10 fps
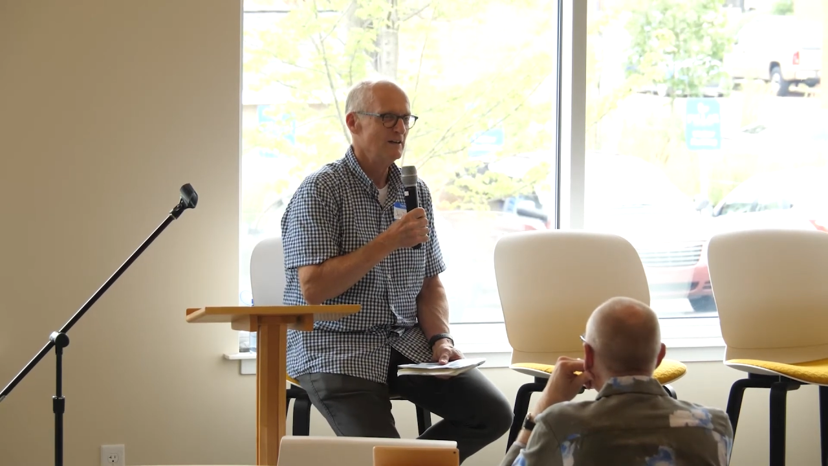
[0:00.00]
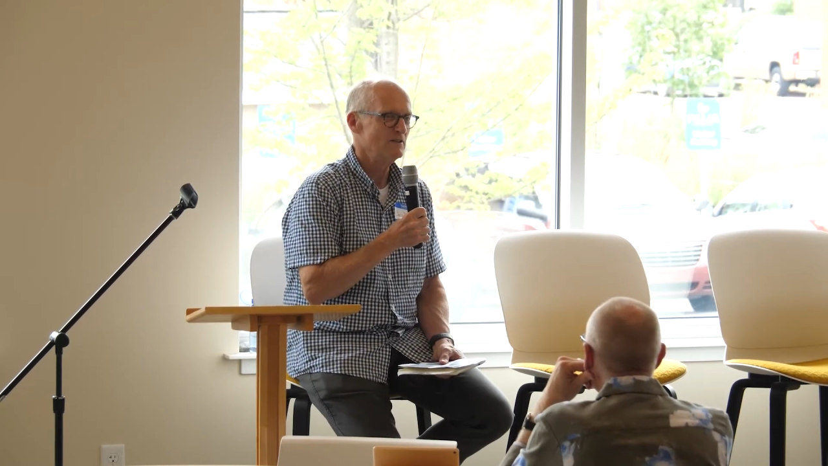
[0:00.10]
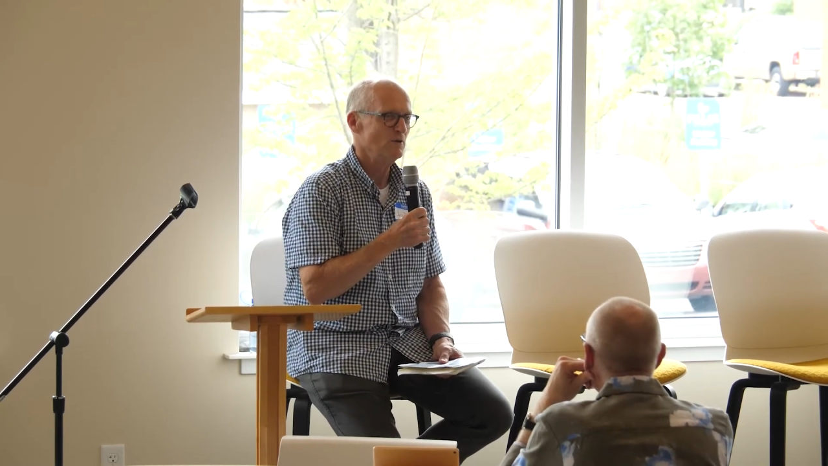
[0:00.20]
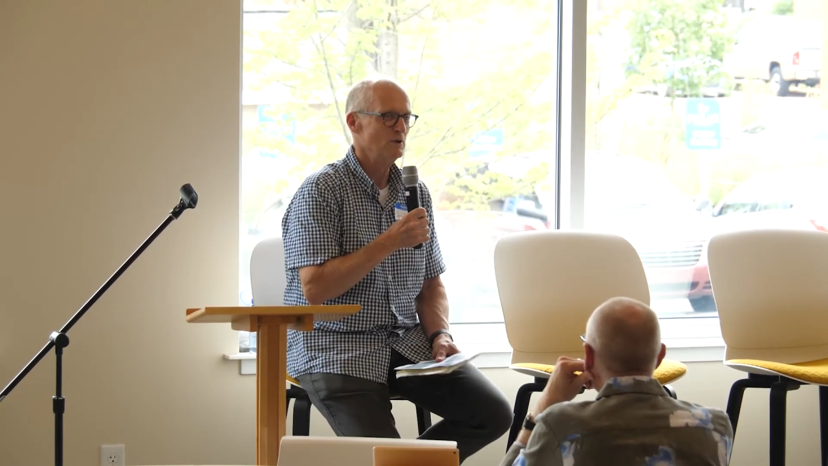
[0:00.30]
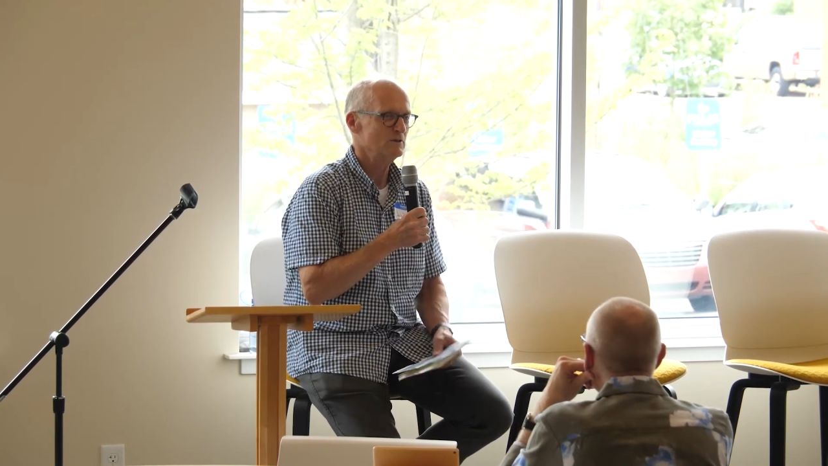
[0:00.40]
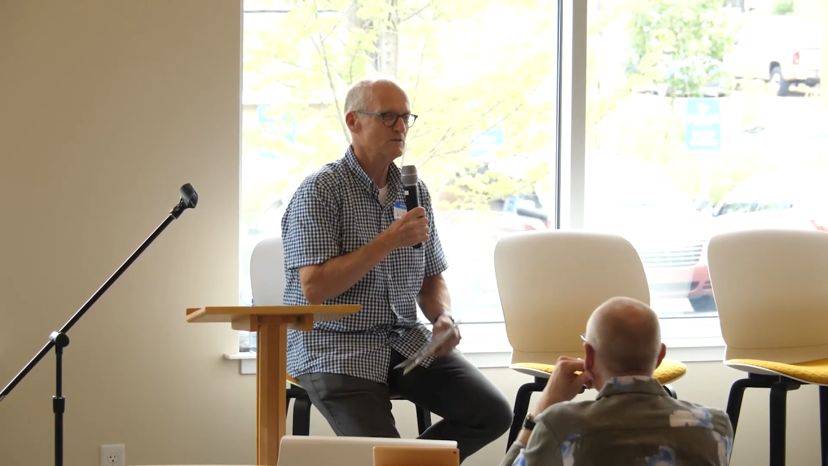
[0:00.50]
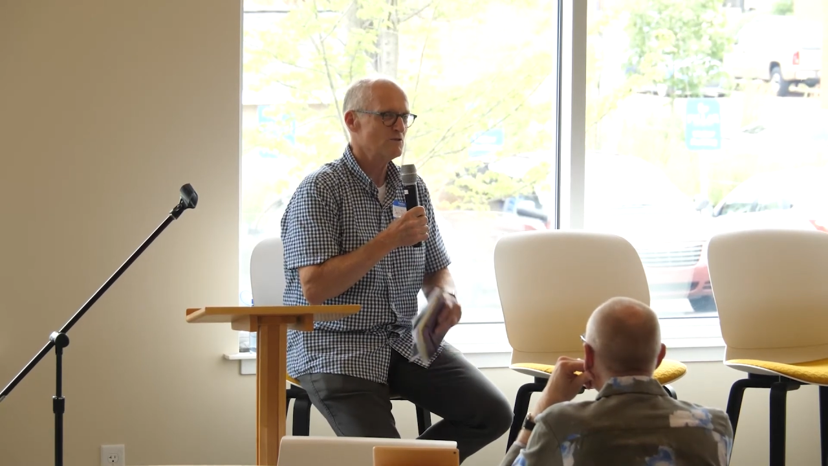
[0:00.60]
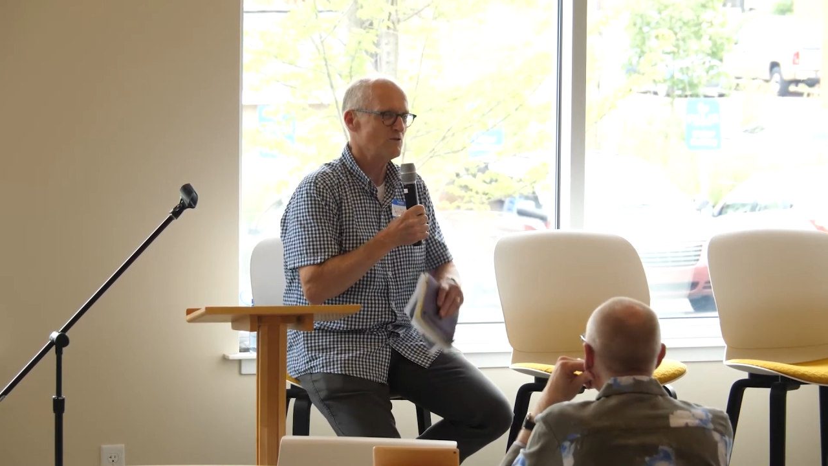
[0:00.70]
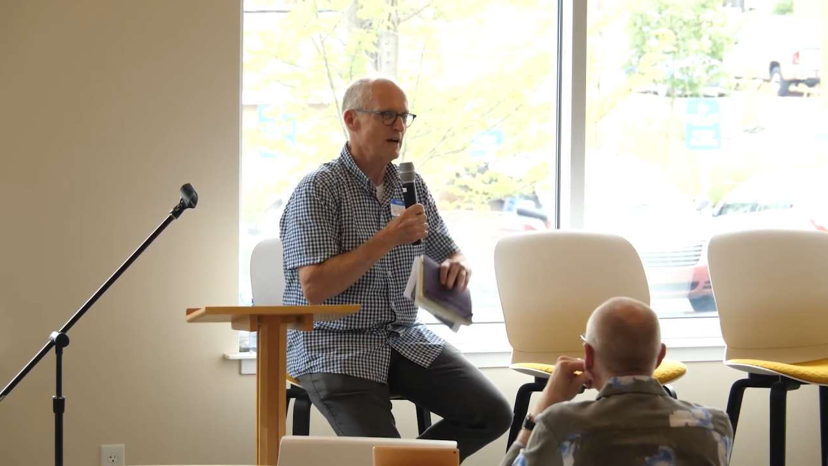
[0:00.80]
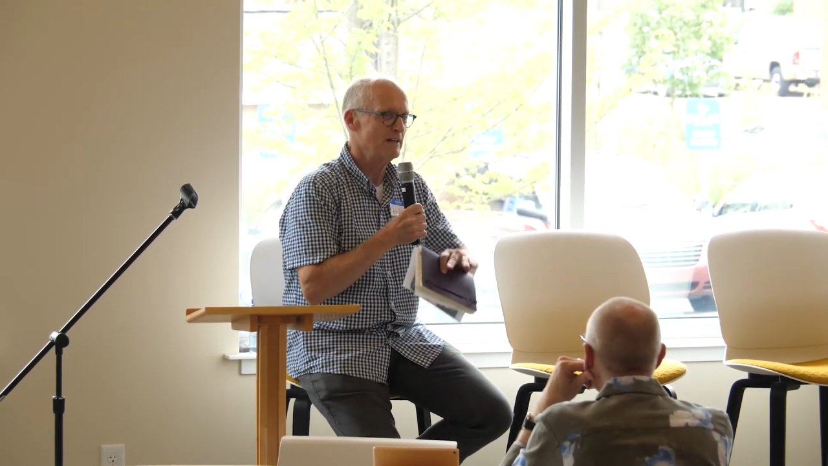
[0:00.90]
So we'll
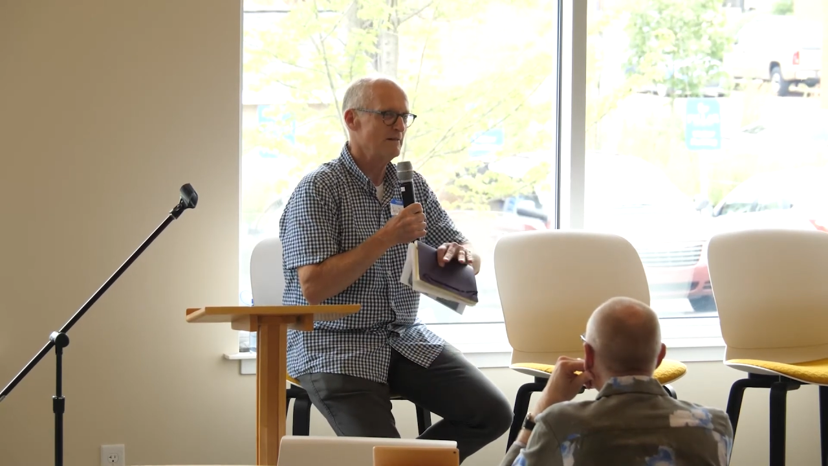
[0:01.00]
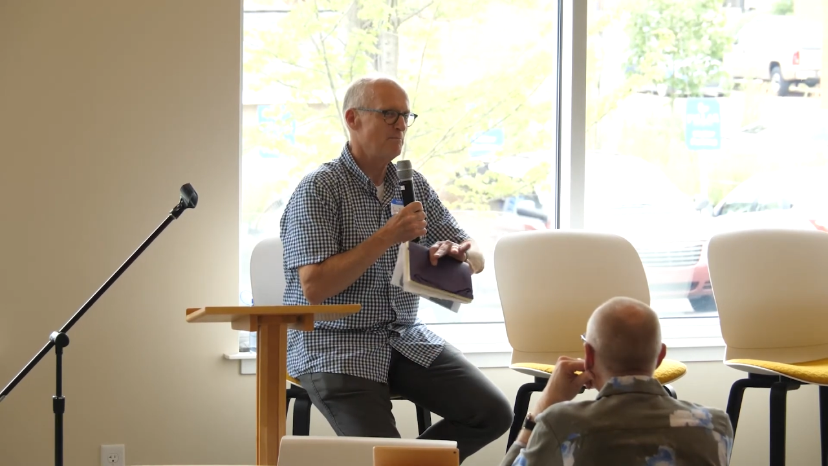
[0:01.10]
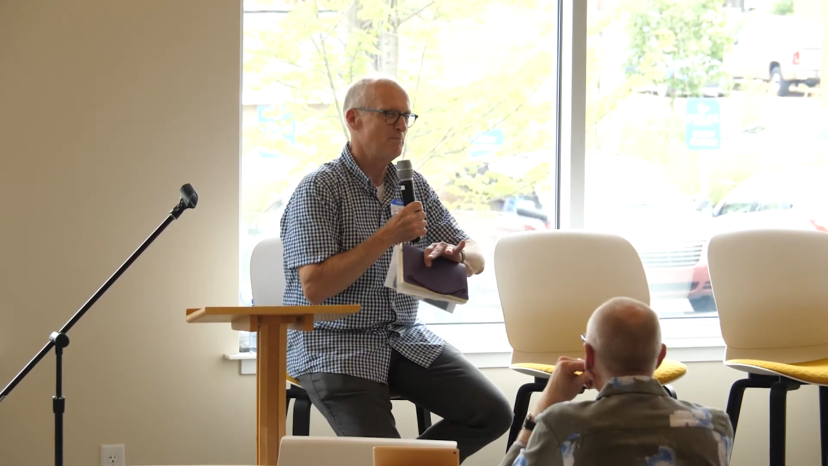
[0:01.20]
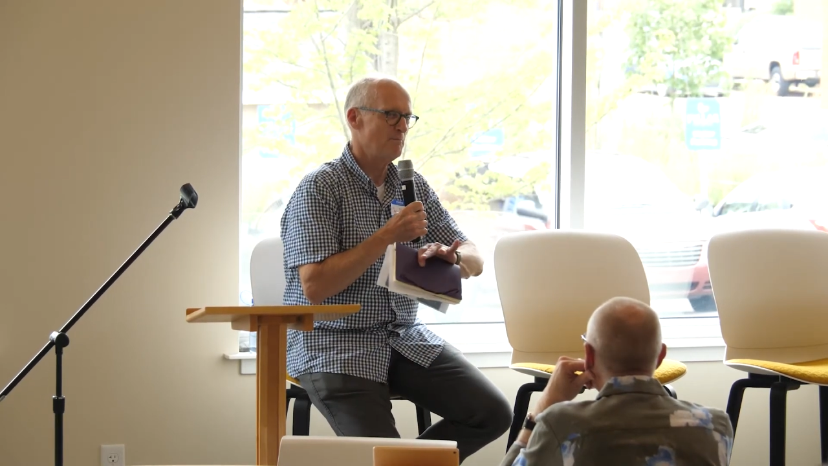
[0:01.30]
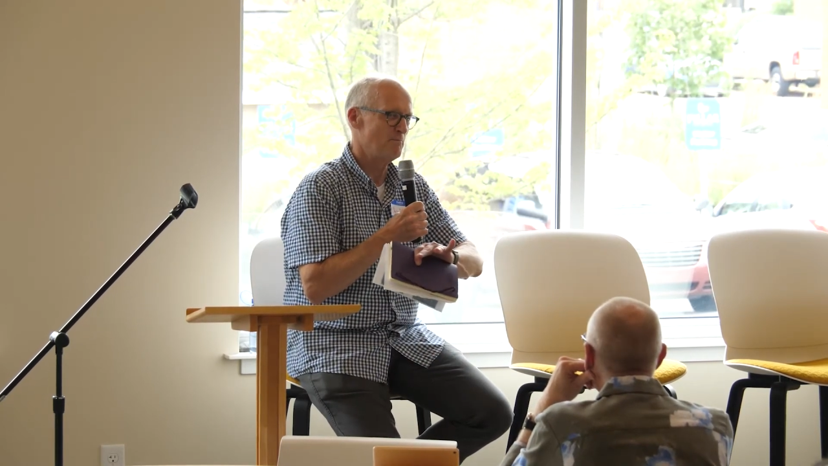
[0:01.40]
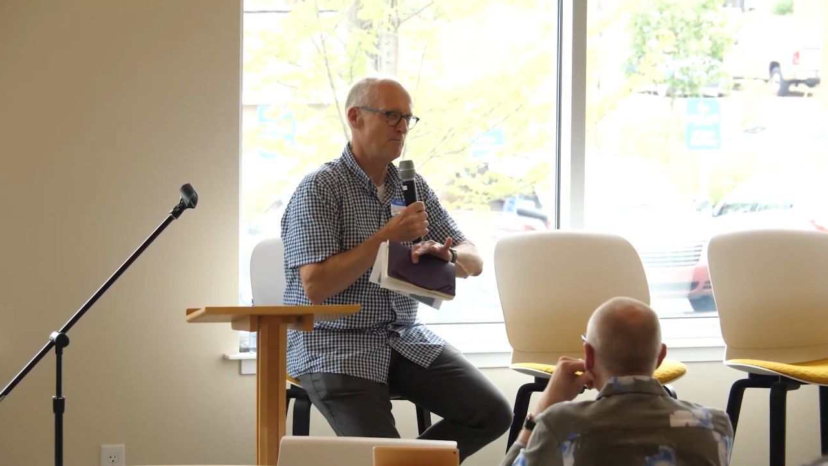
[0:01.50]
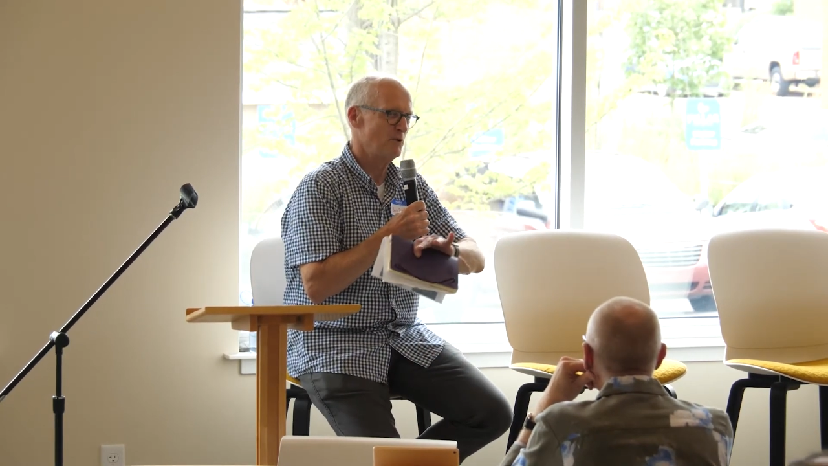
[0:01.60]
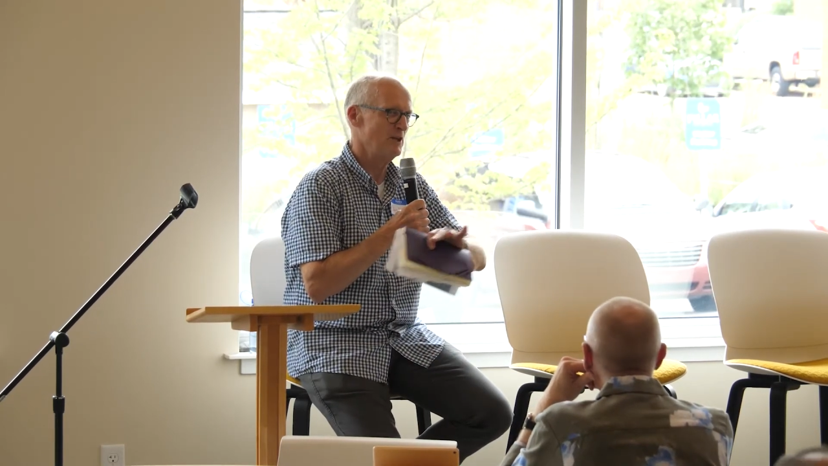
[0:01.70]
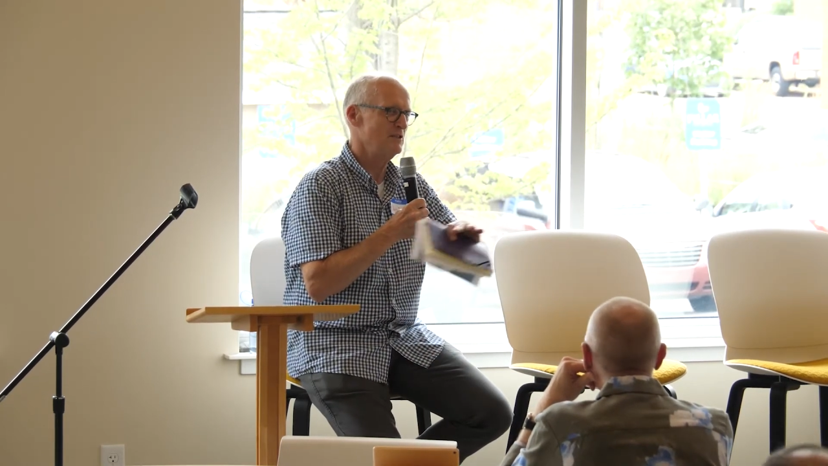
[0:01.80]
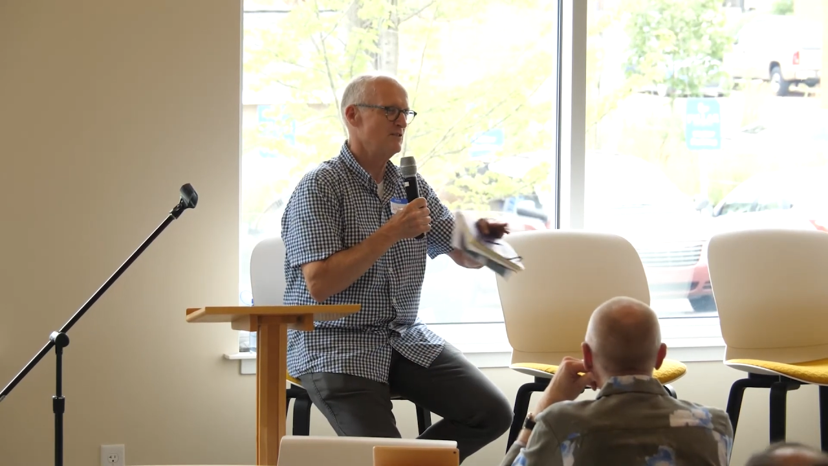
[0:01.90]
try to
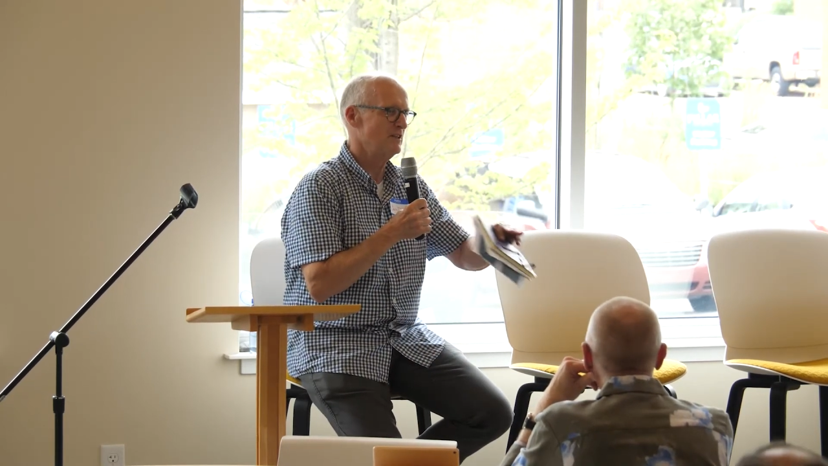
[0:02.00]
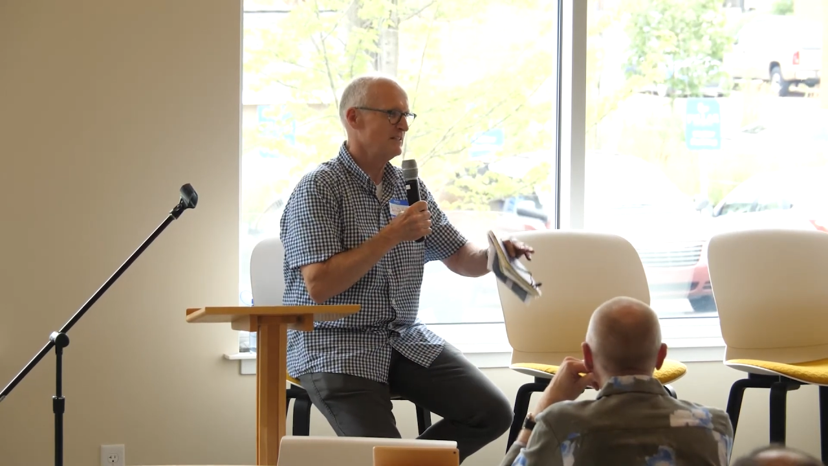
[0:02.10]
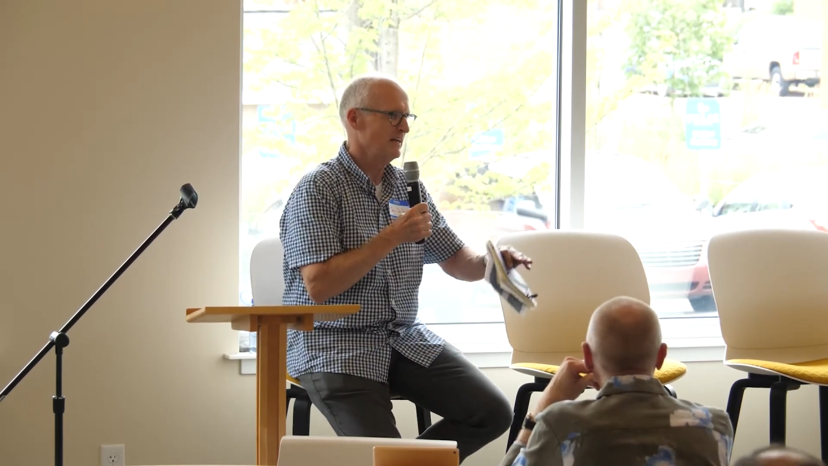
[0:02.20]
bridge the